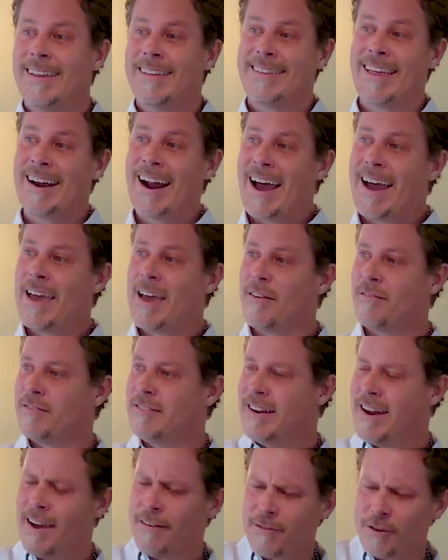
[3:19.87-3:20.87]
that I have
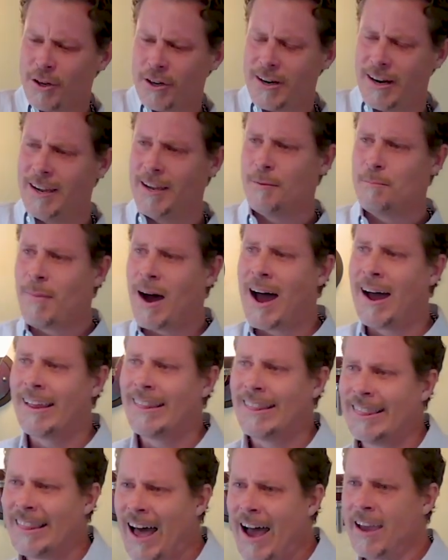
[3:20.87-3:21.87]
never in my
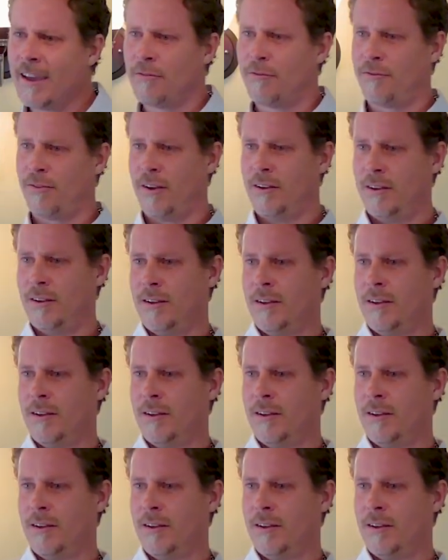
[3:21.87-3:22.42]
life